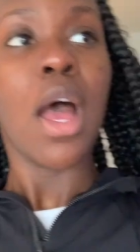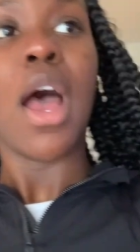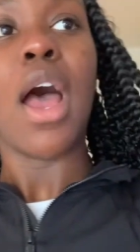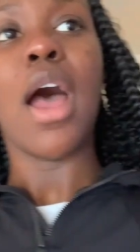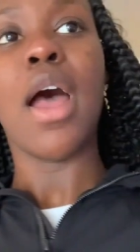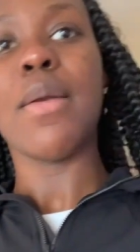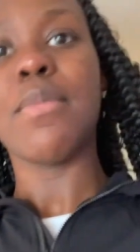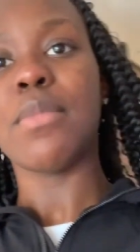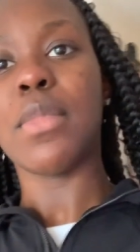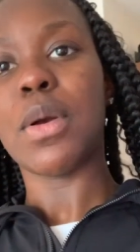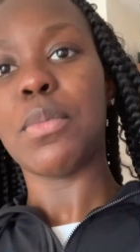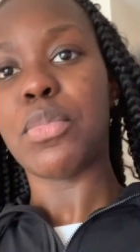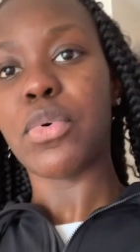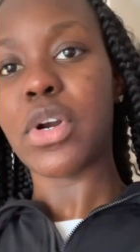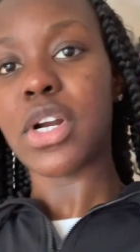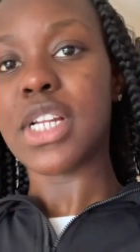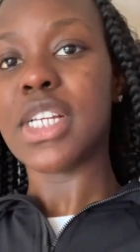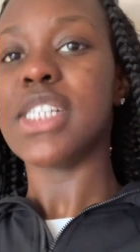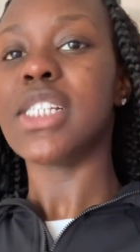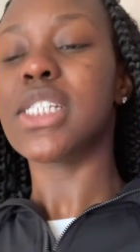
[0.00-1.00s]
I'm
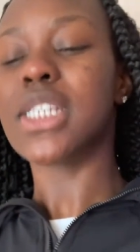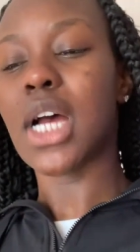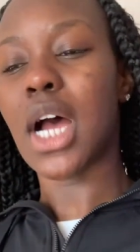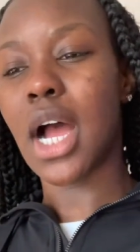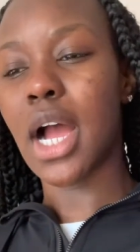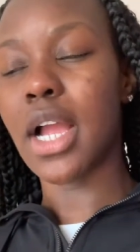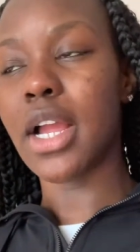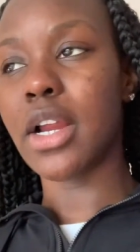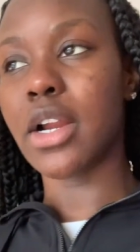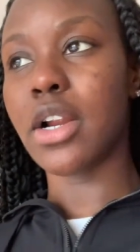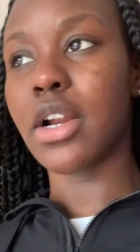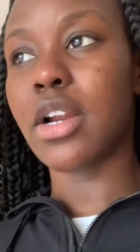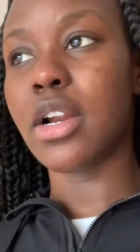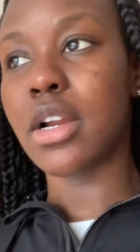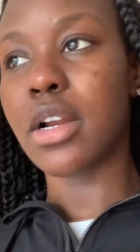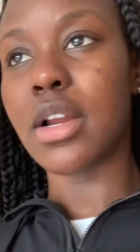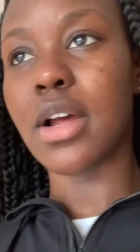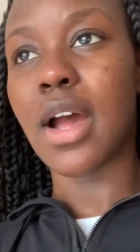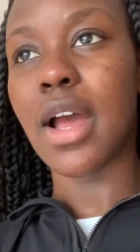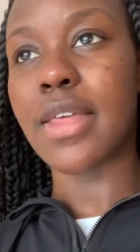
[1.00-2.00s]
pretty
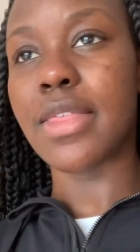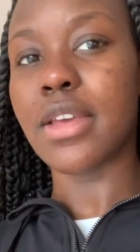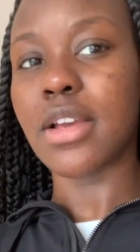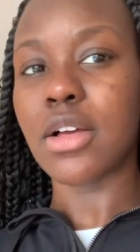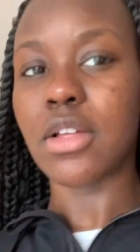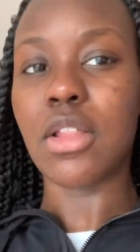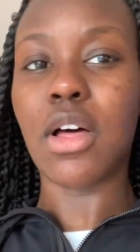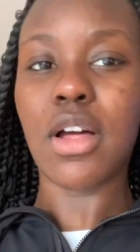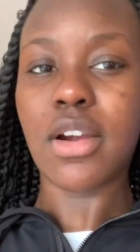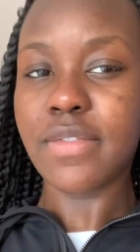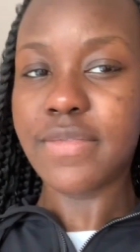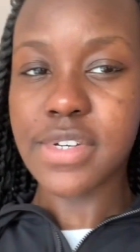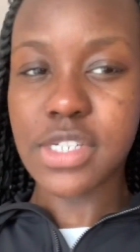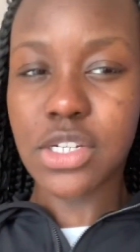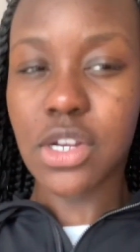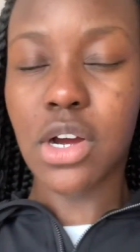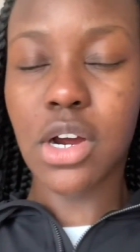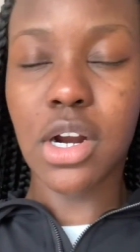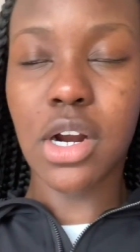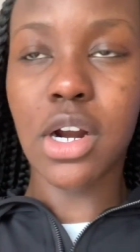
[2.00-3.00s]
tired. I think a lot of
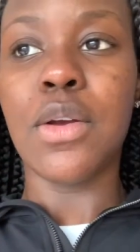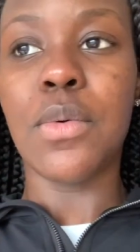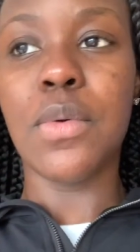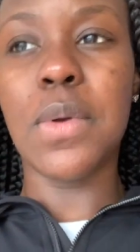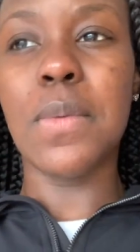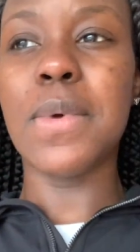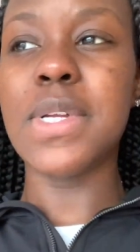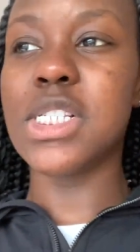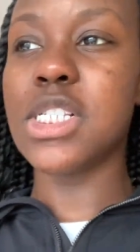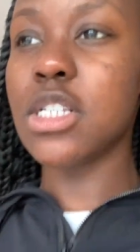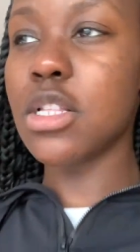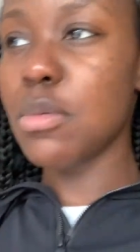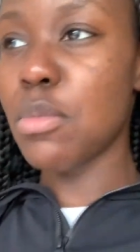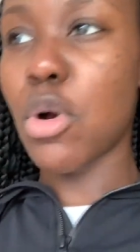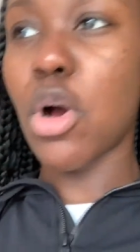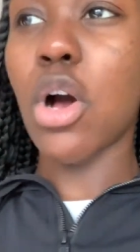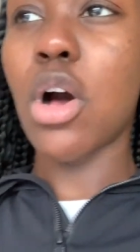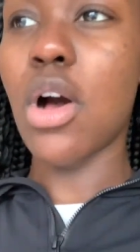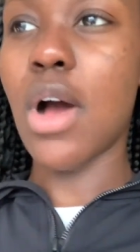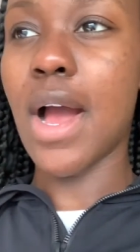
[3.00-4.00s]
us are. We went to the
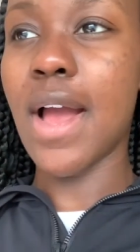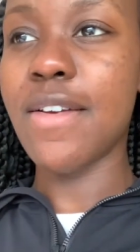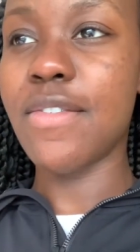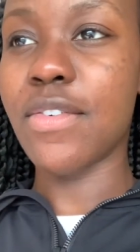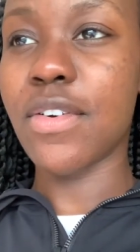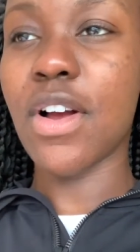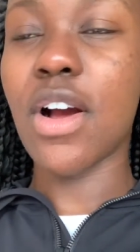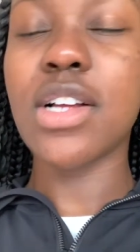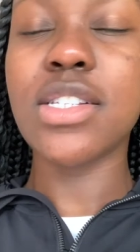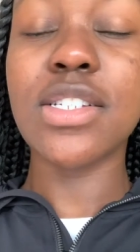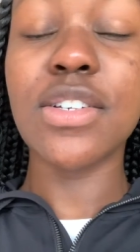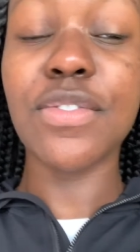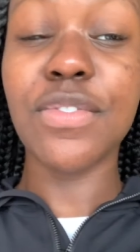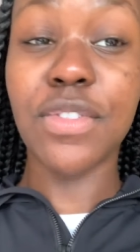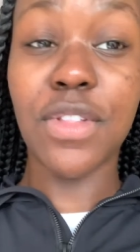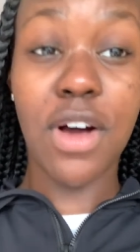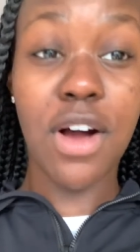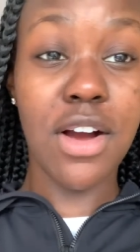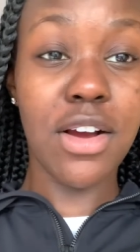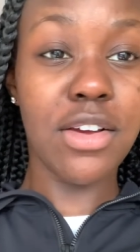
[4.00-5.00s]
mall. I forgot to
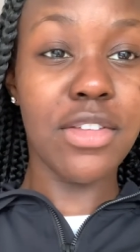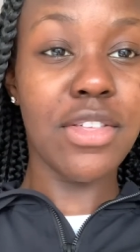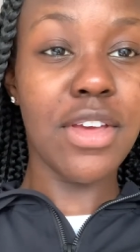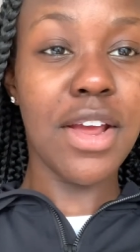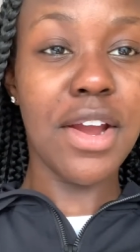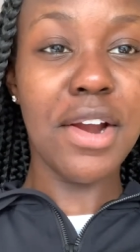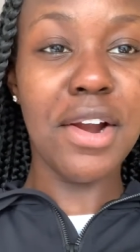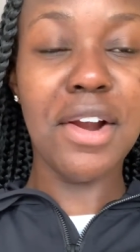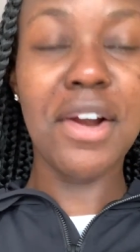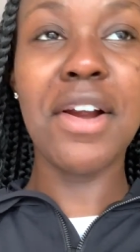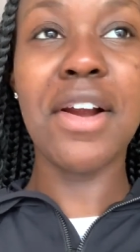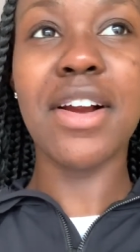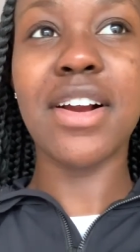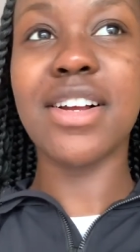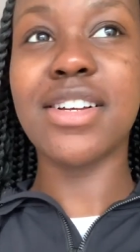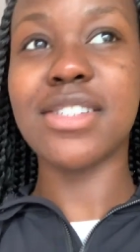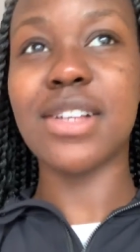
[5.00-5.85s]
vlog there because